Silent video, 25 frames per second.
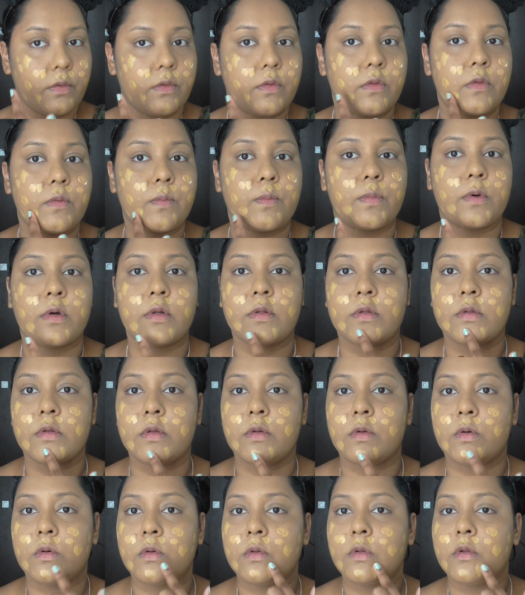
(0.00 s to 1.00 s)
spot
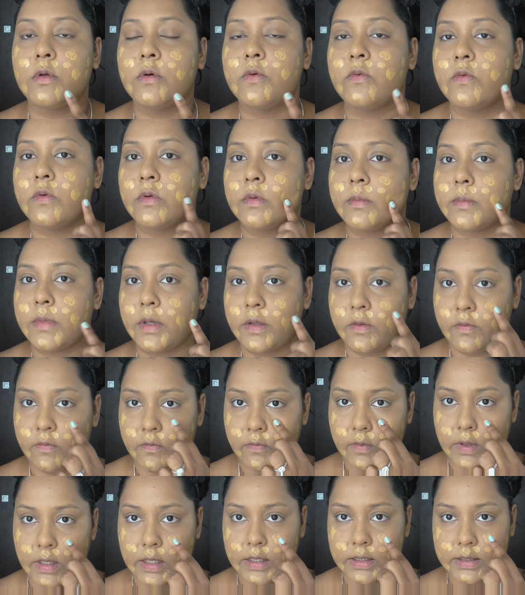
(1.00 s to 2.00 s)
it all over my
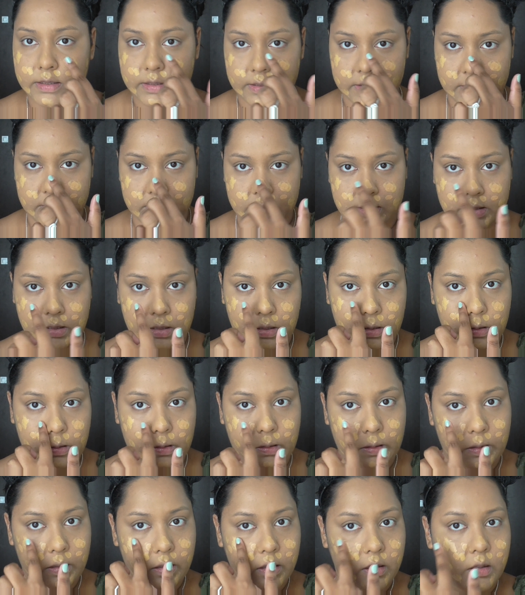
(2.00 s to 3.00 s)
face
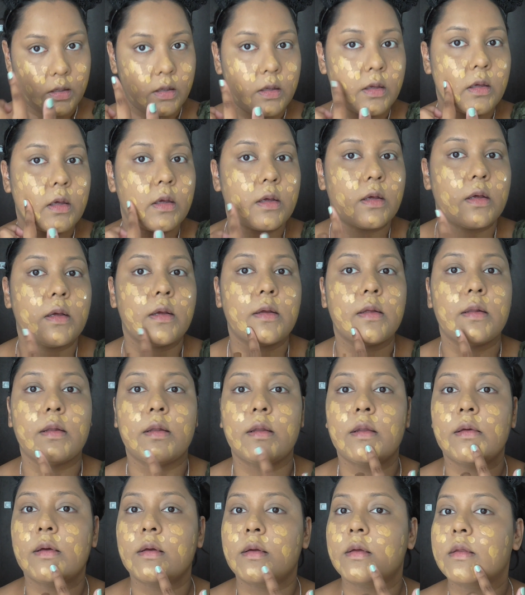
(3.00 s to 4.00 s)

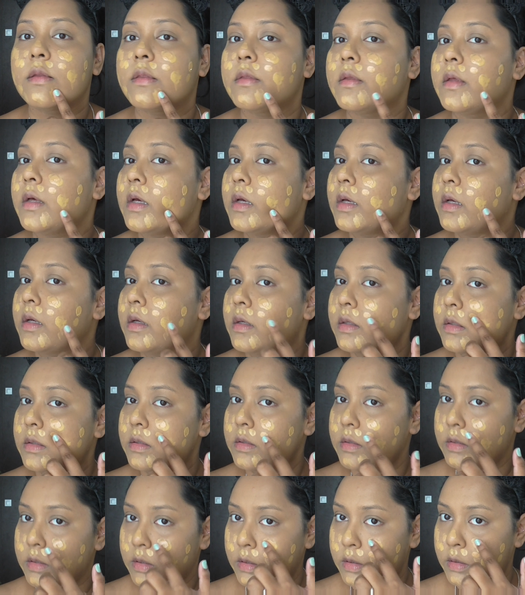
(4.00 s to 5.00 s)
like
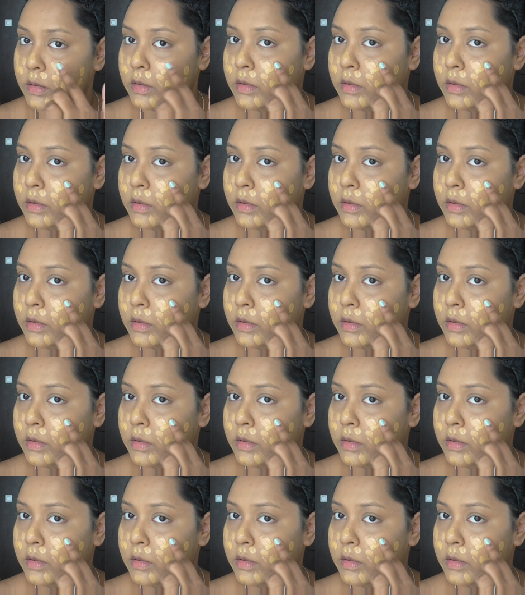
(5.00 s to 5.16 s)
that,